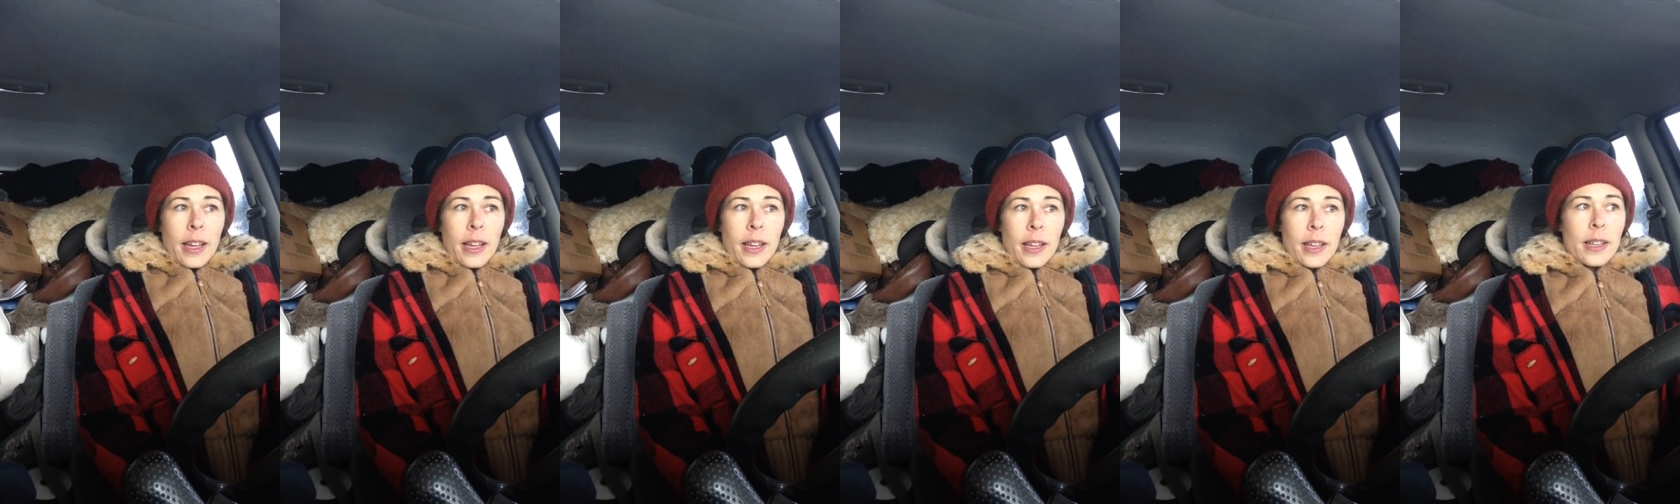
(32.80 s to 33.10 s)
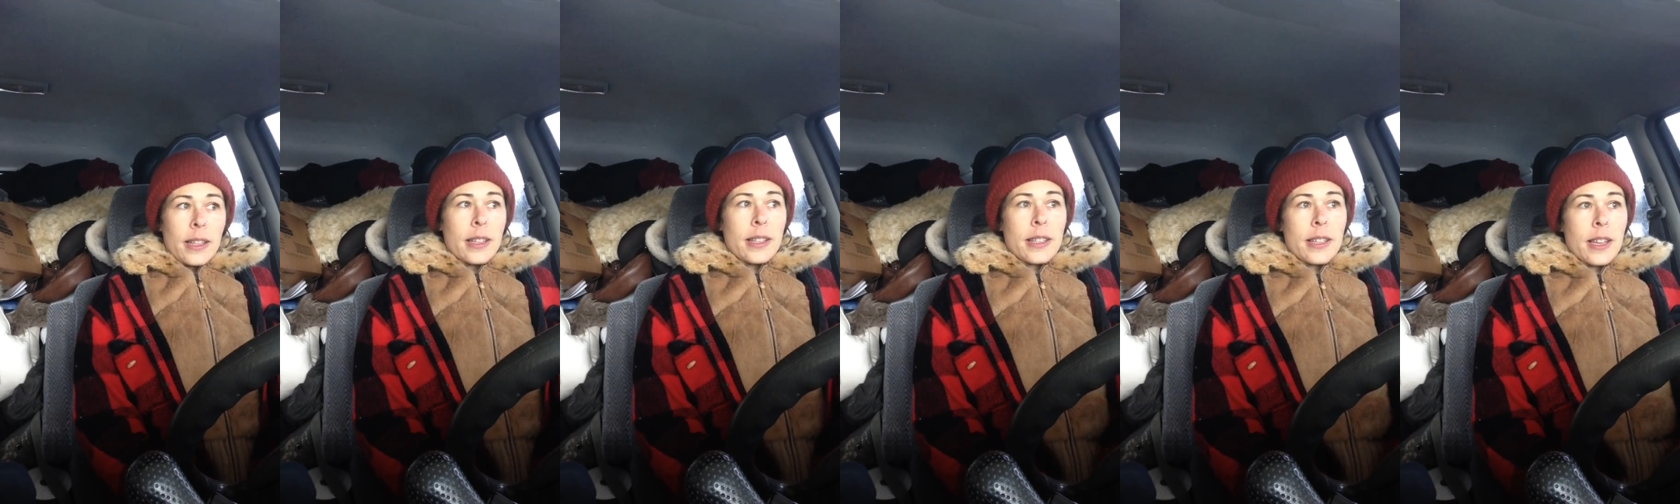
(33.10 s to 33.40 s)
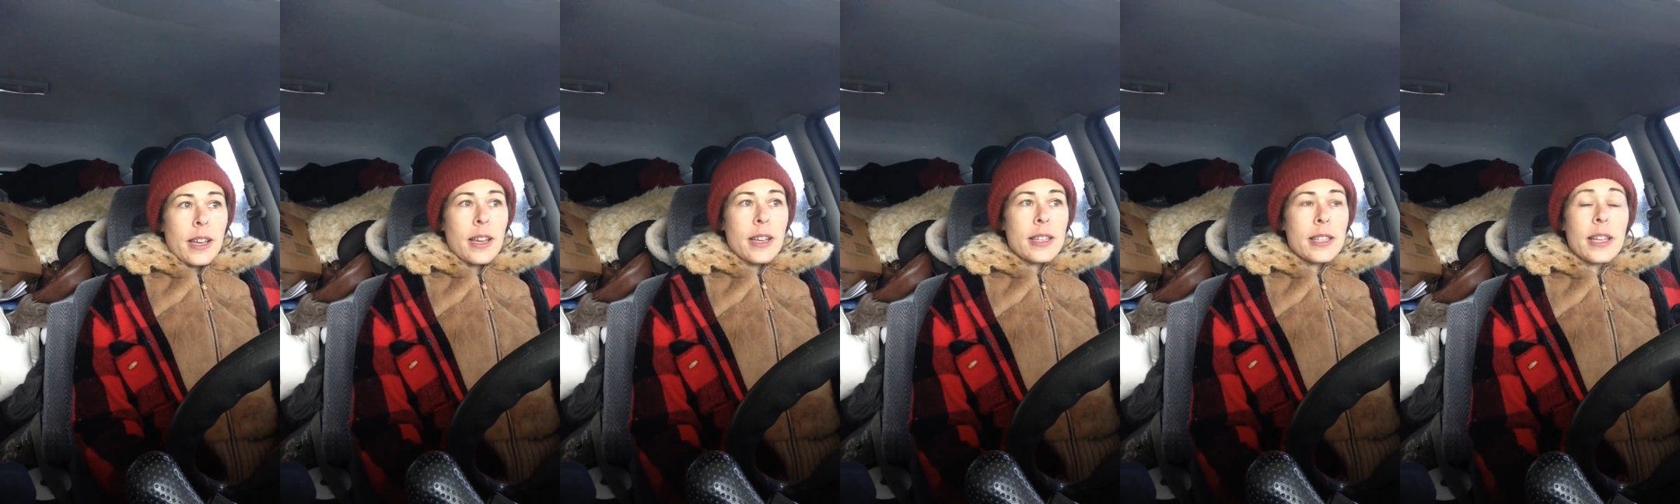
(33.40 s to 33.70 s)
hit
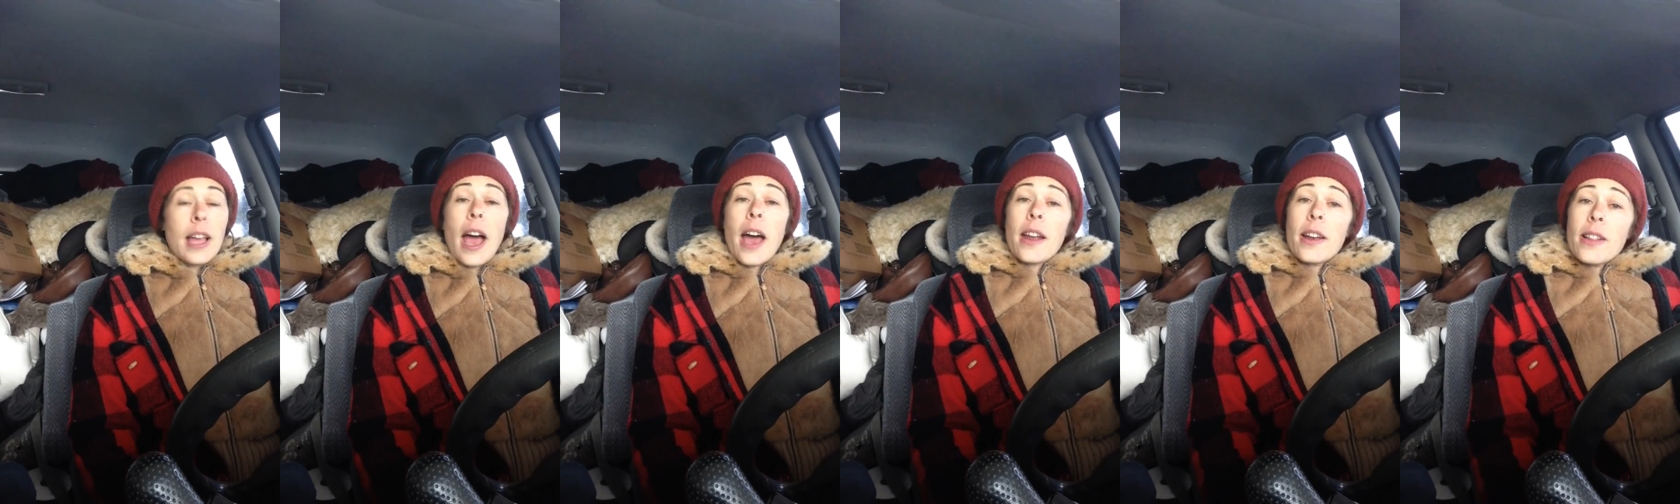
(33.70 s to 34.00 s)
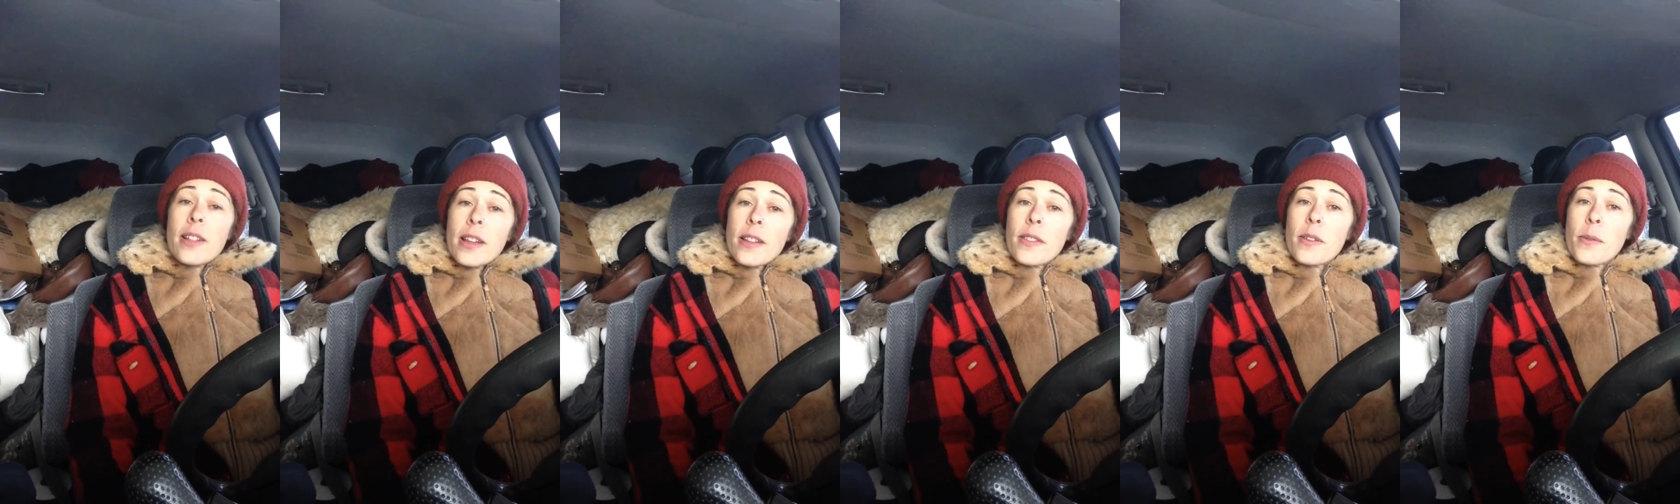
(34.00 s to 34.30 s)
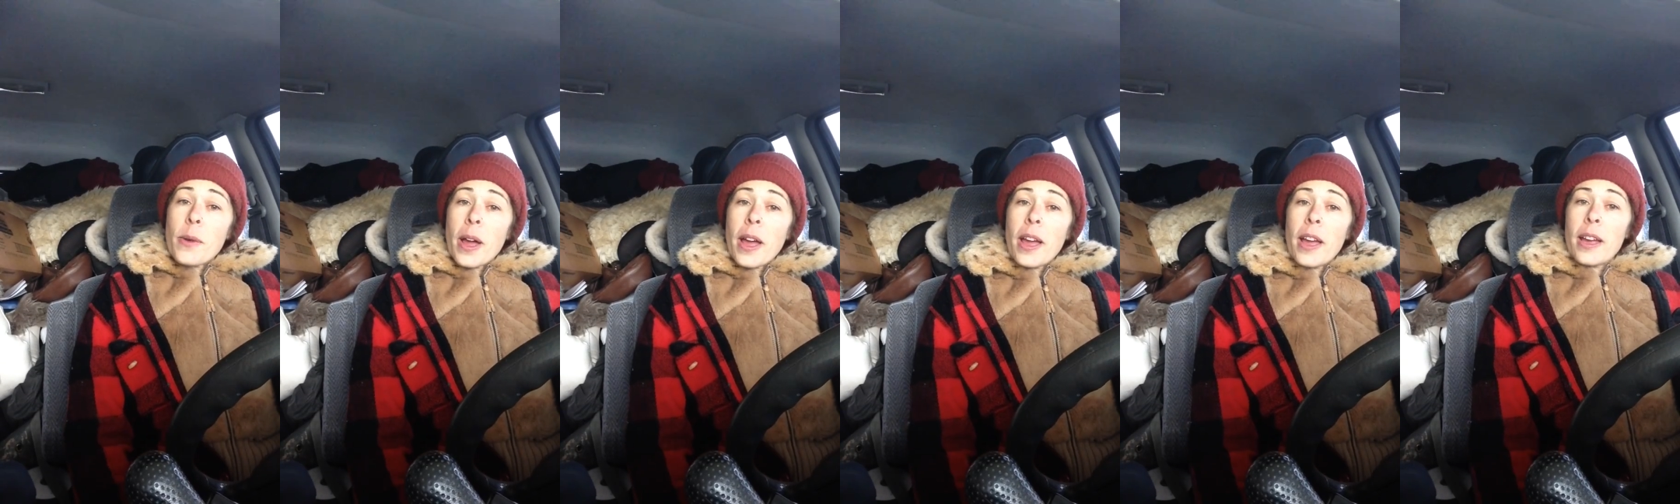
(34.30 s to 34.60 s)
Seattle on
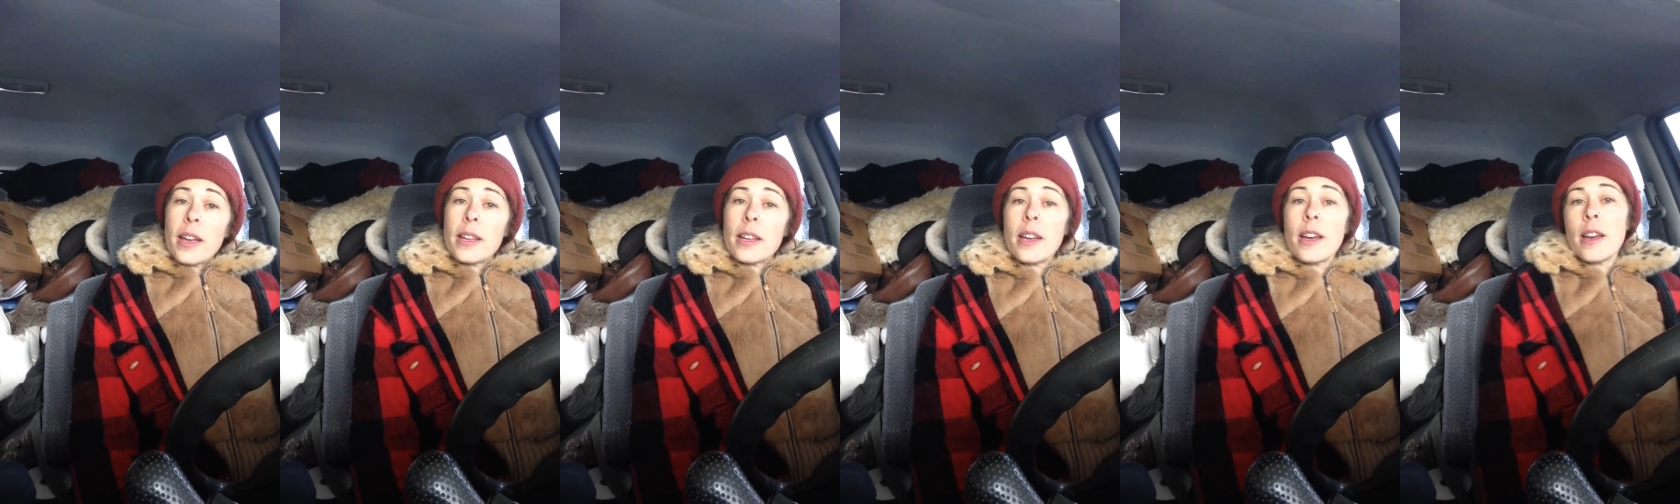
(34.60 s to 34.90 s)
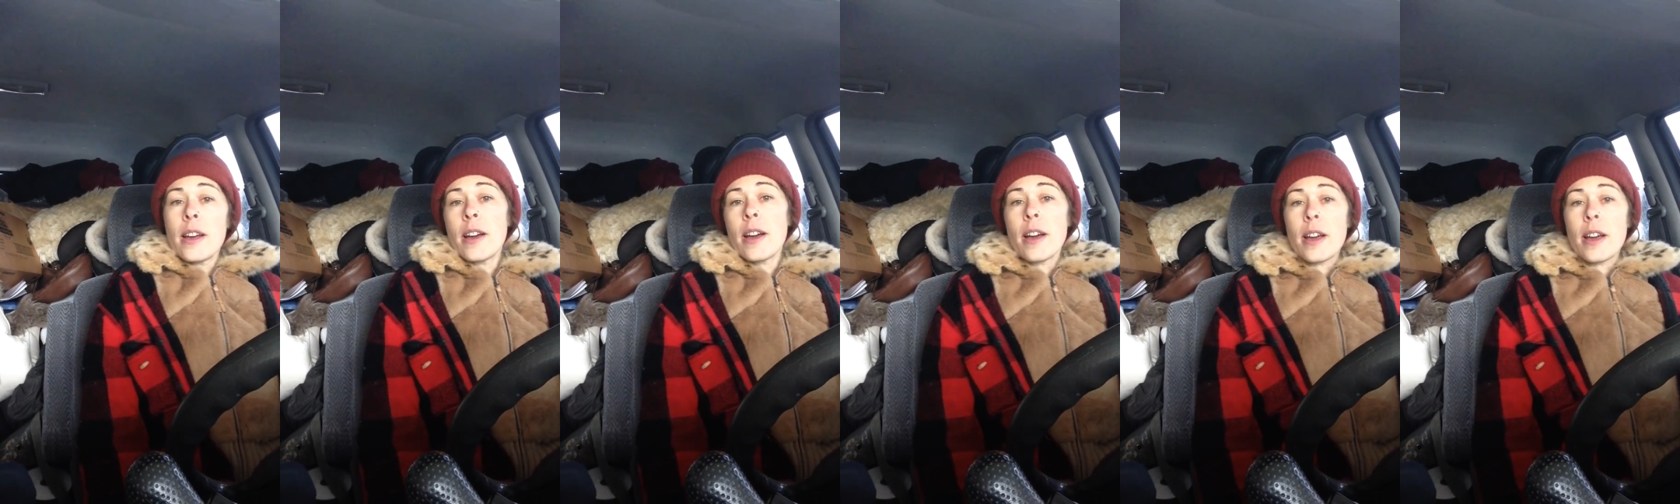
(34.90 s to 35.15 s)
the way